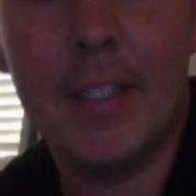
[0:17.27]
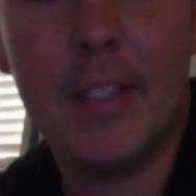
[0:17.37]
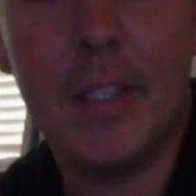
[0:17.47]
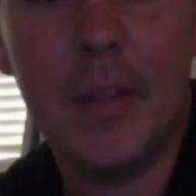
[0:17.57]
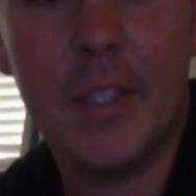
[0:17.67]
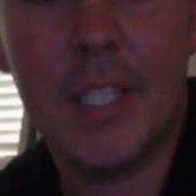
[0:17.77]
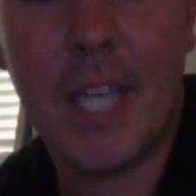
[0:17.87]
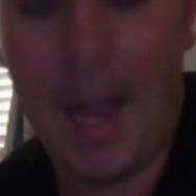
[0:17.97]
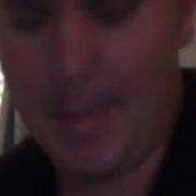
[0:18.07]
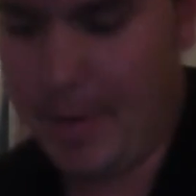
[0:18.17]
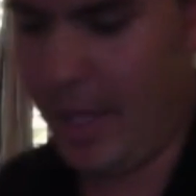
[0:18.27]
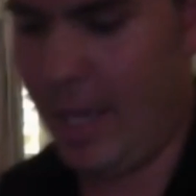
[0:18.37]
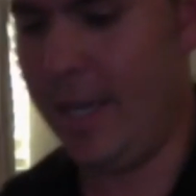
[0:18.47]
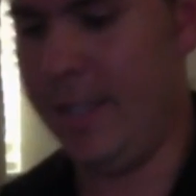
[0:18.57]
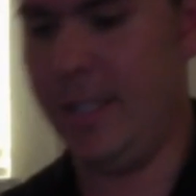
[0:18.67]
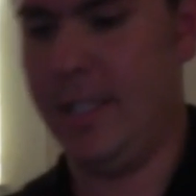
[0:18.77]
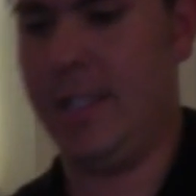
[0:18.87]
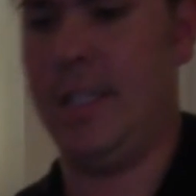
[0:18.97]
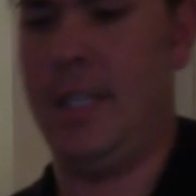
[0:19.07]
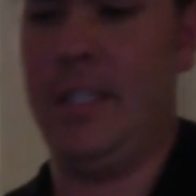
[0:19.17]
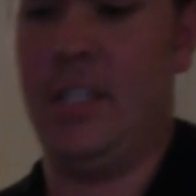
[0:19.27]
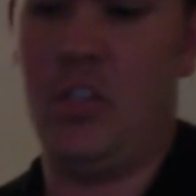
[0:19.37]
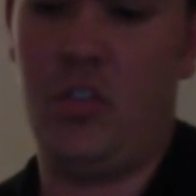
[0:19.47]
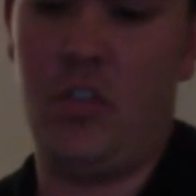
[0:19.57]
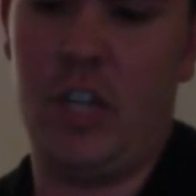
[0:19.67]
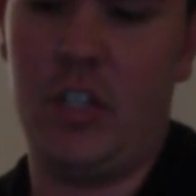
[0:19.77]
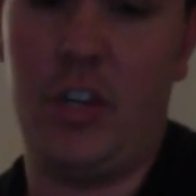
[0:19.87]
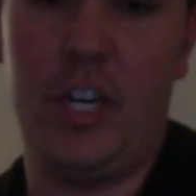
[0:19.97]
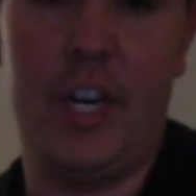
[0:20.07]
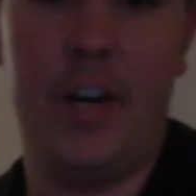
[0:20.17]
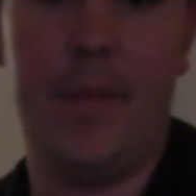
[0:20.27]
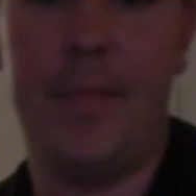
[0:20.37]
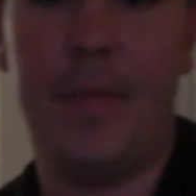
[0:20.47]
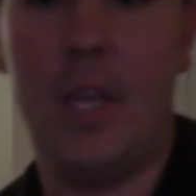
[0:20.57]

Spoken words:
So the scapula is this structure here.